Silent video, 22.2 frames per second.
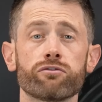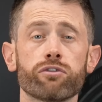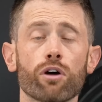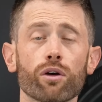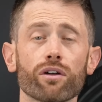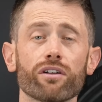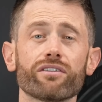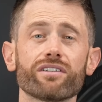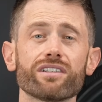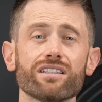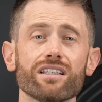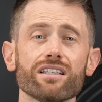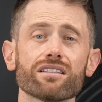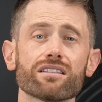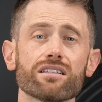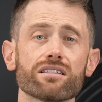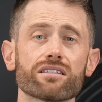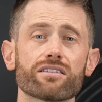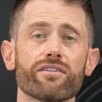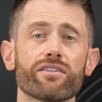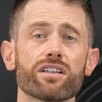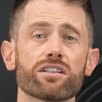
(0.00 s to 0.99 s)
rolling
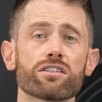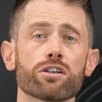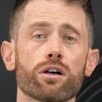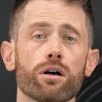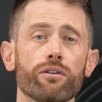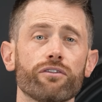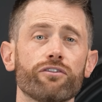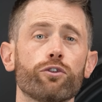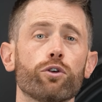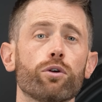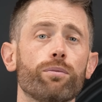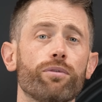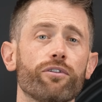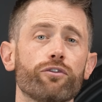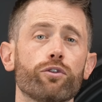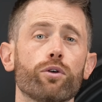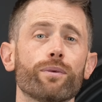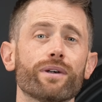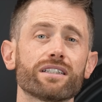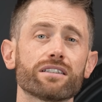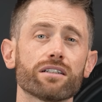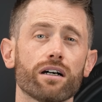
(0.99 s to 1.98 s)
resistance of the top four
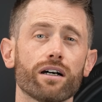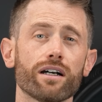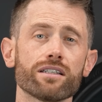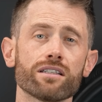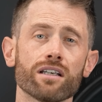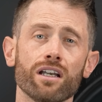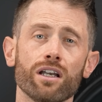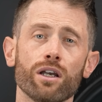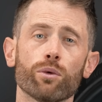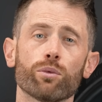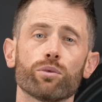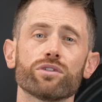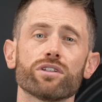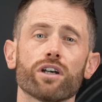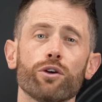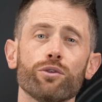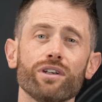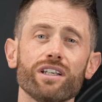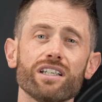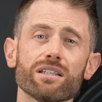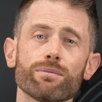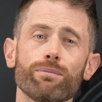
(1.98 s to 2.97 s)
performing tyres was
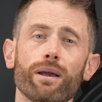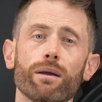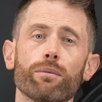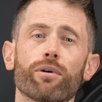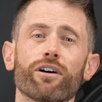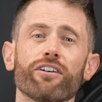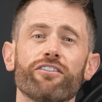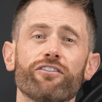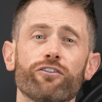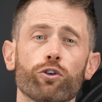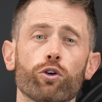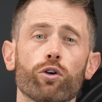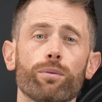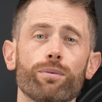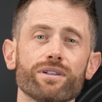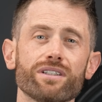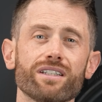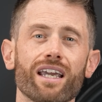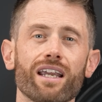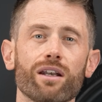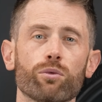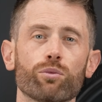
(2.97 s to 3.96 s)
only split by
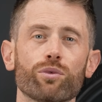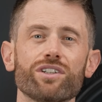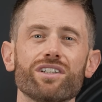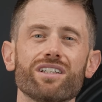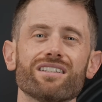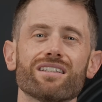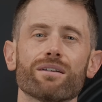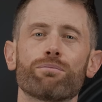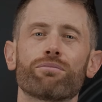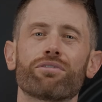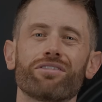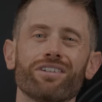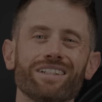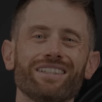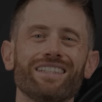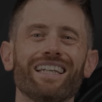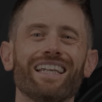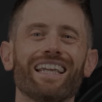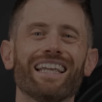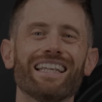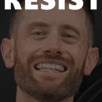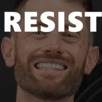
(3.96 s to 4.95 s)
4%, which is a
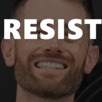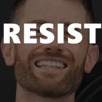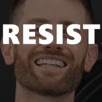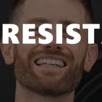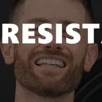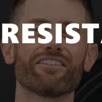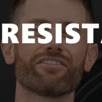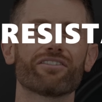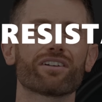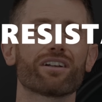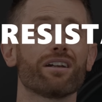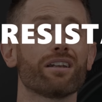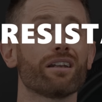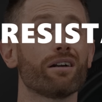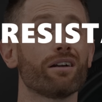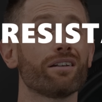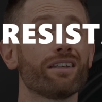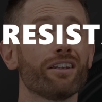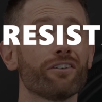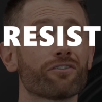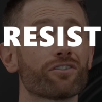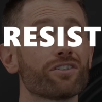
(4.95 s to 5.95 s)
pretty
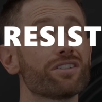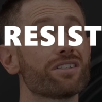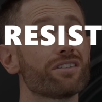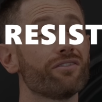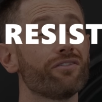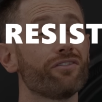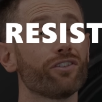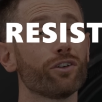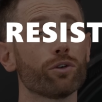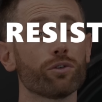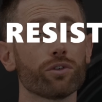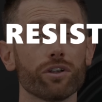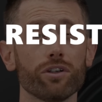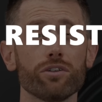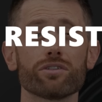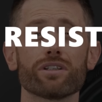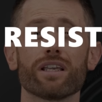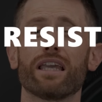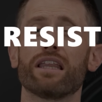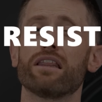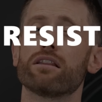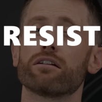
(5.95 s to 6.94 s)
insignificant difference in fuel
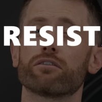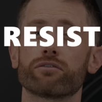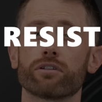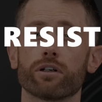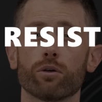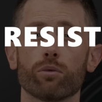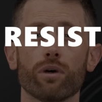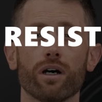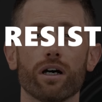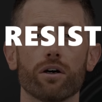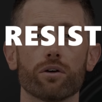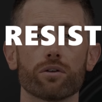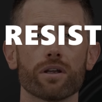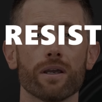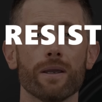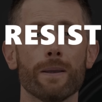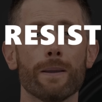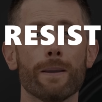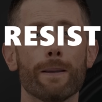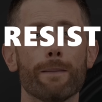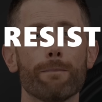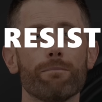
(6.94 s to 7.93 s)
use in the real world,
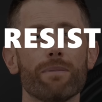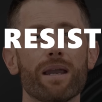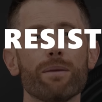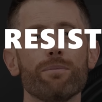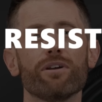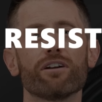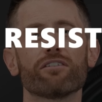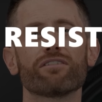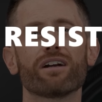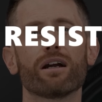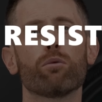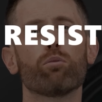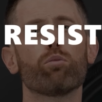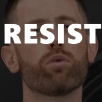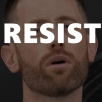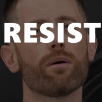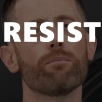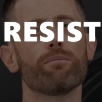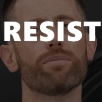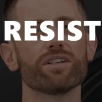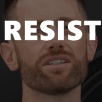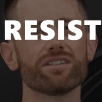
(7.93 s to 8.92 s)
maybe around
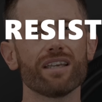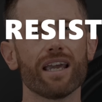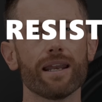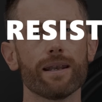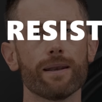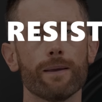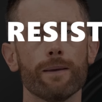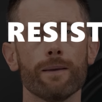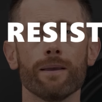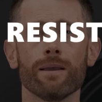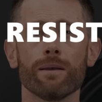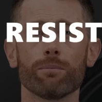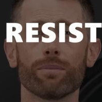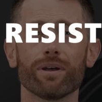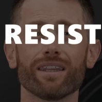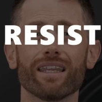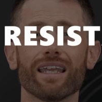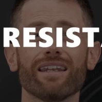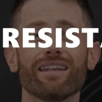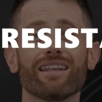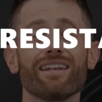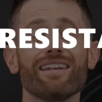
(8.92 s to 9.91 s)
1%. But
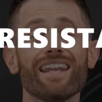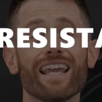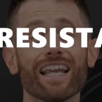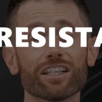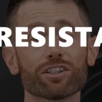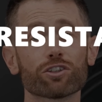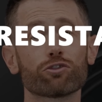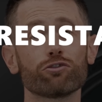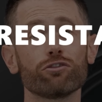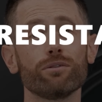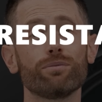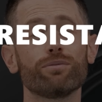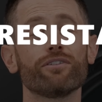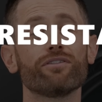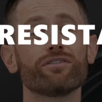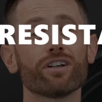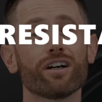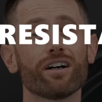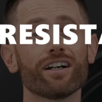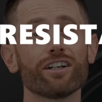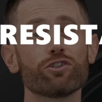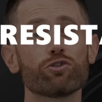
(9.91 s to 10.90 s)
then the next group of
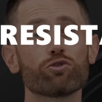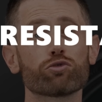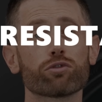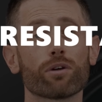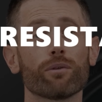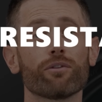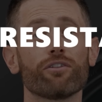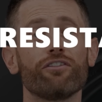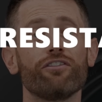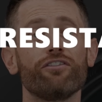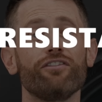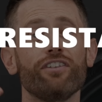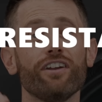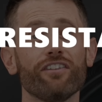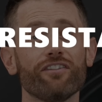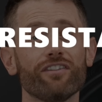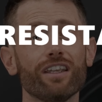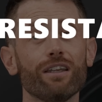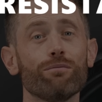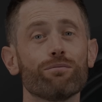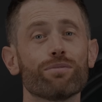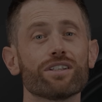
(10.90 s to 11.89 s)
tyres dropped
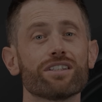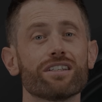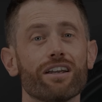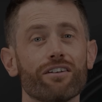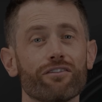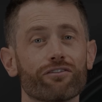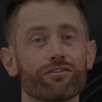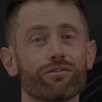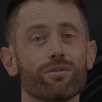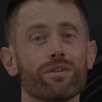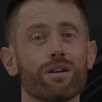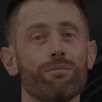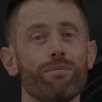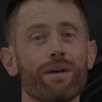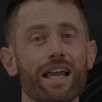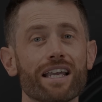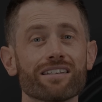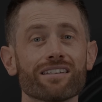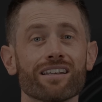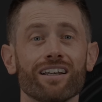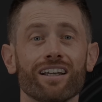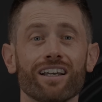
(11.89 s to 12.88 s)
15% from the
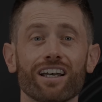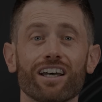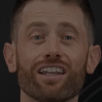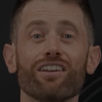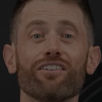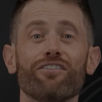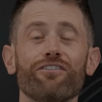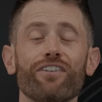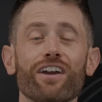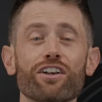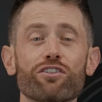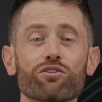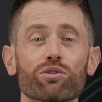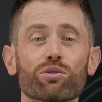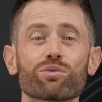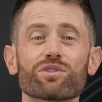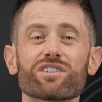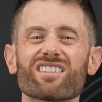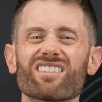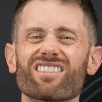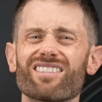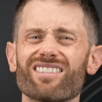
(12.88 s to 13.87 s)
best, and the Federal
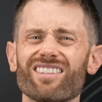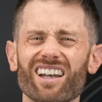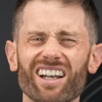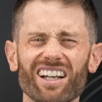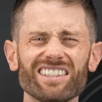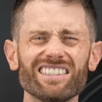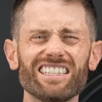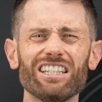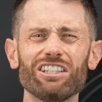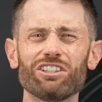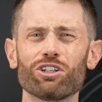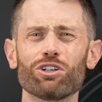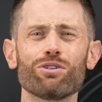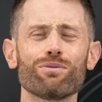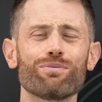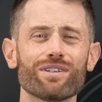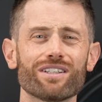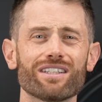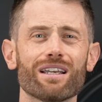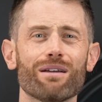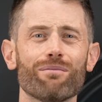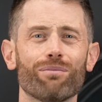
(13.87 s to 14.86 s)
was
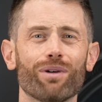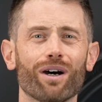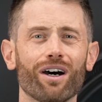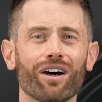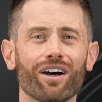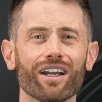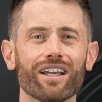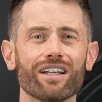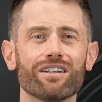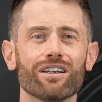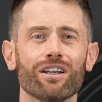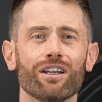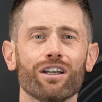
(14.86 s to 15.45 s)
32% behind,